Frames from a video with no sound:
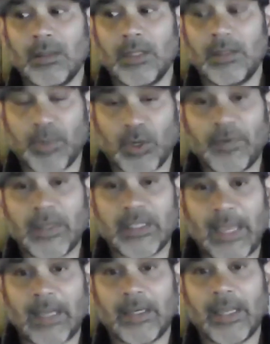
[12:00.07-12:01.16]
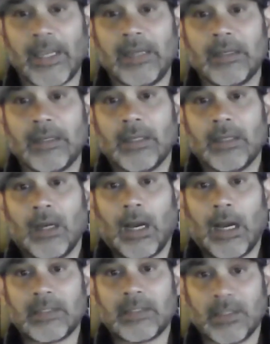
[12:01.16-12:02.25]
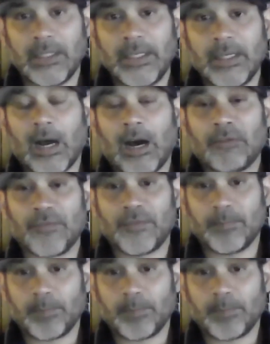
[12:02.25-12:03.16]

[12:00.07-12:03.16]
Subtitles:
the perfect candidate to lead off